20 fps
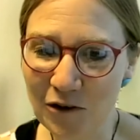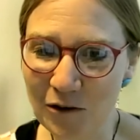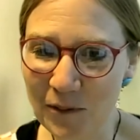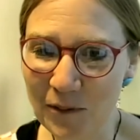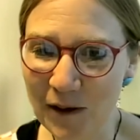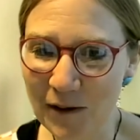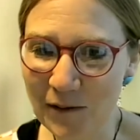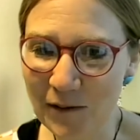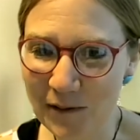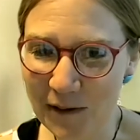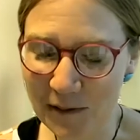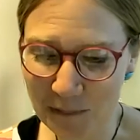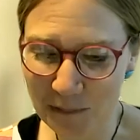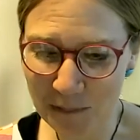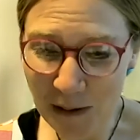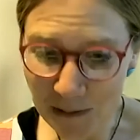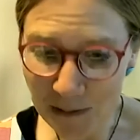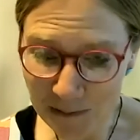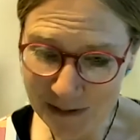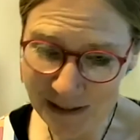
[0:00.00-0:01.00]
more about what
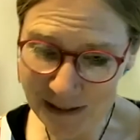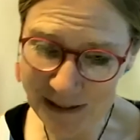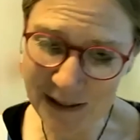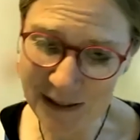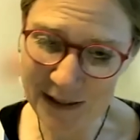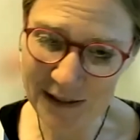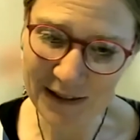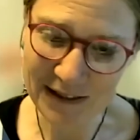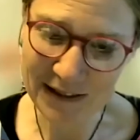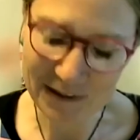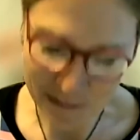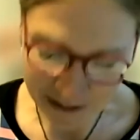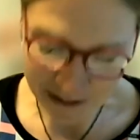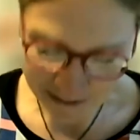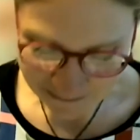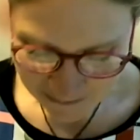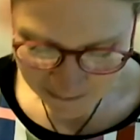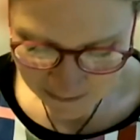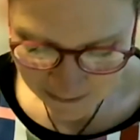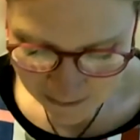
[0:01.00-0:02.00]
Paul was talking
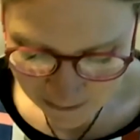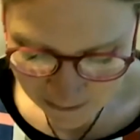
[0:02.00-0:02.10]
about.